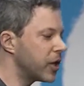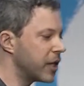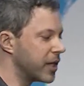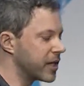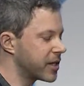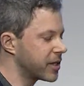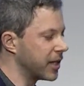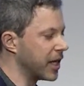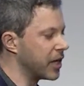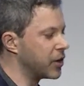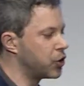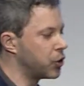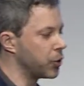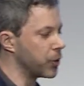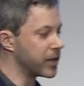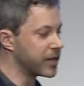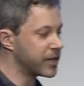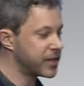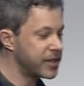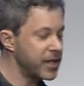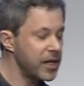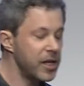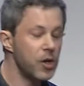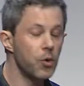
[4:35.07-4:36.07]
this led to a
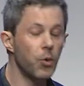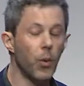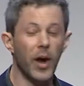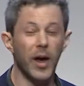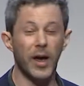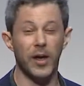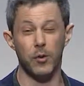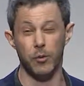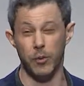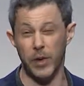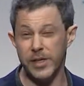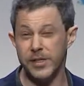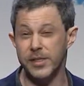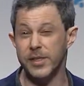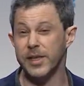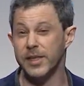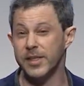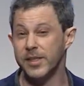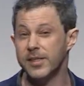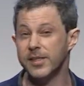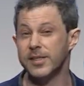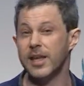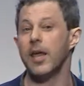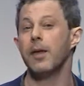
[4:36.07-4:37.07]
citywide
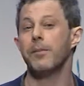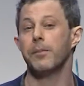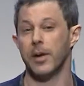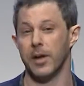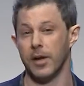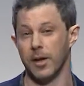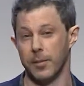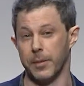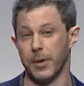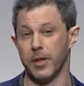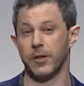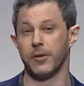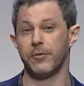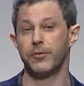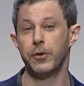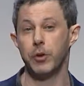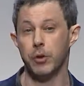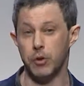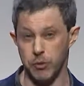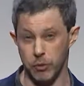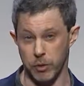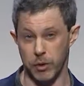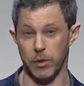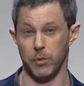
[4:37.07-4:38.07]
resident statement about the
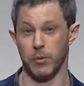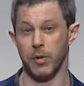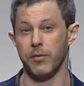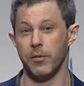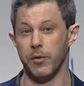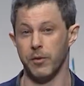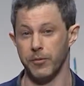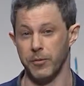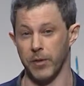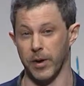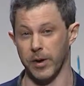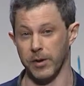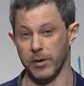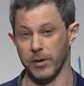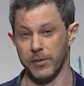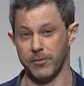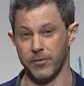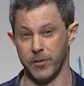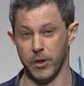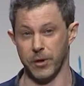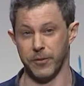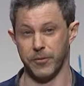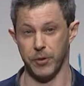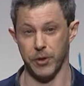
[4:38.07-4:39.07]
future of the riverfront,
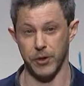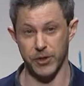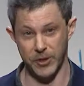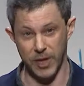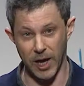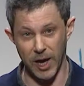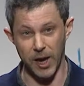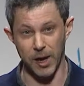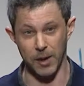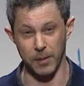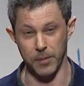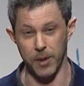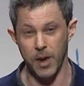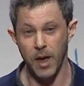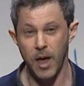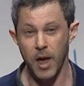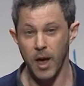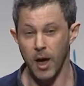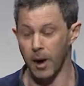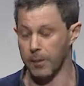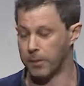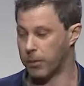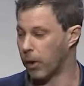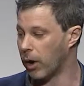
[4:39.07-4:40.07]
for the first time,
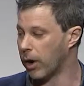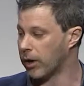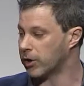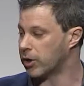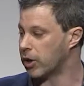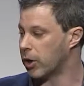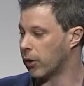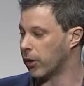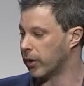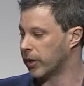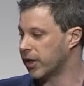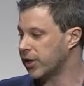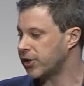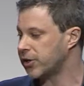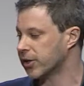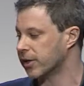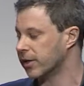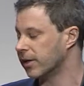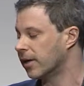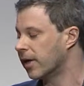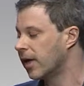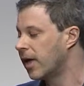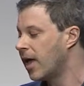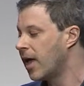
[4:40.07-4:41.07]
a broad
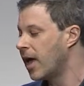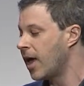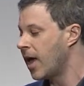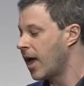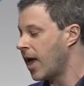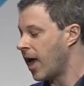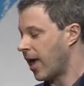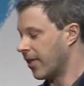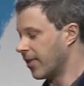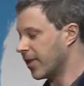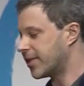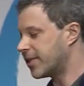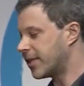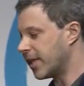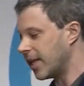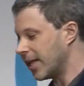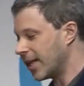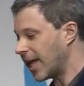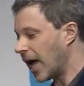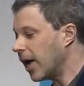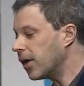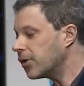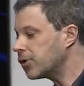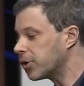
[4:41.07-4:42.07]
coalition. And the city
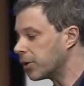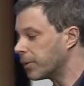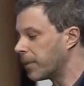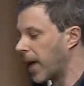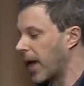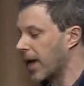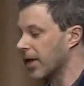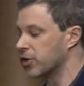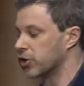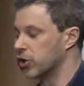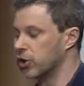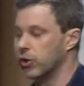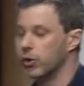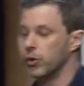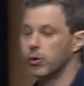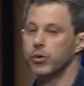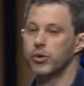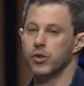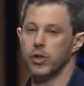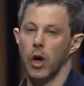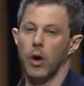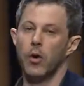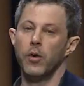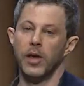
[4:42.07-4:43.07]
council passed new
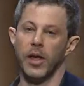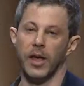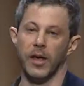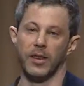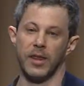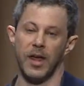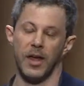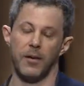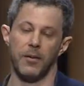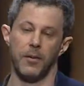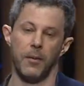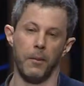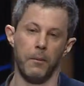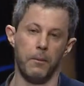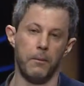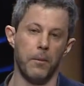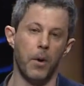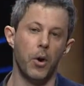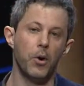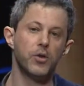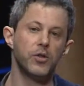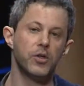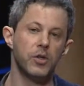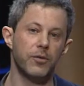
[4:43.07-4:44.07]
zoning that
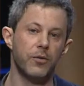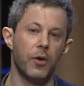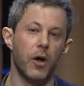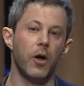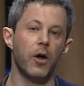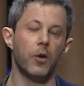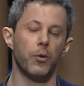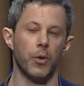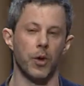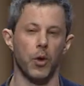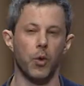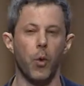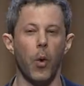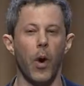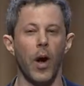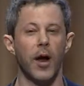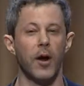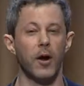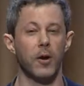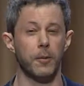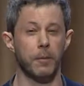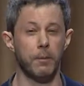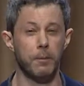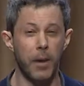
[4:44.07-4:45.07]
most of all
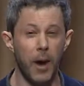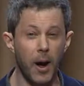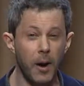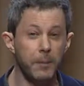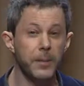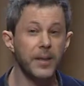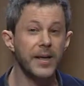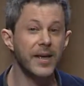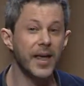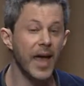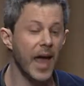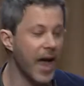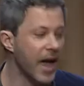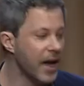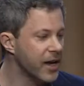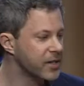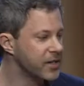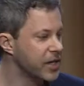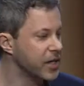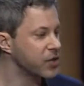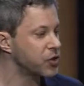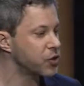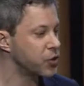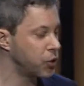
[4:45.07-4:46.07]
required public
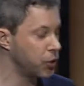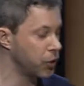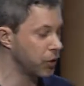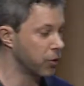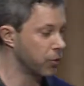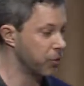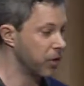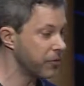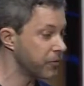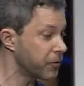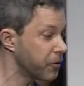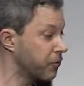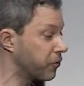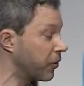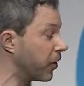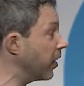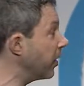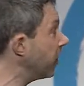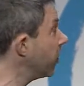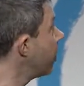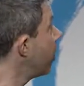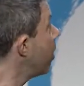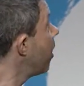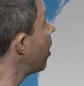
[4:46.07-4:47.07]
access to the
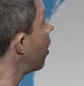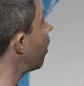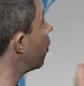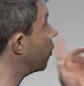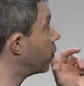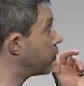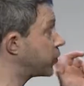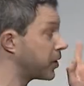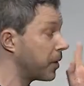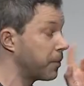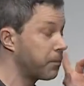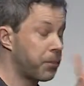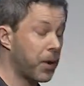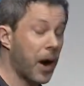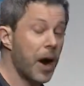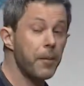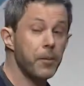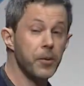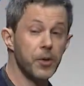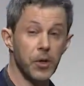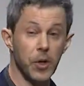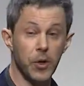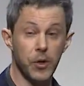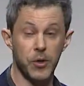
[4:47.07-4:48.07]
riverfront, although some
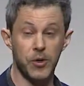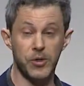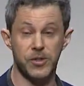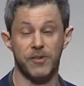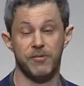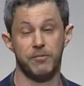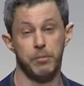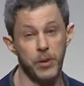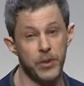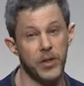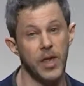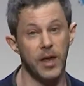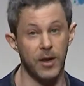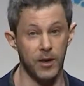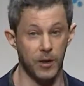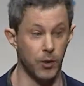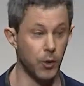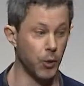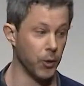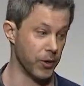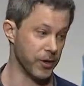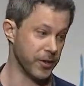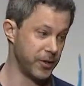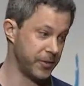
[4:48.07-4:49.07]
property owners have put that in
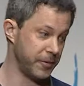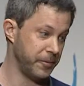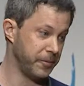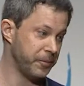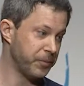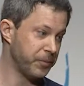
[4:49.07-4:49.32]
court.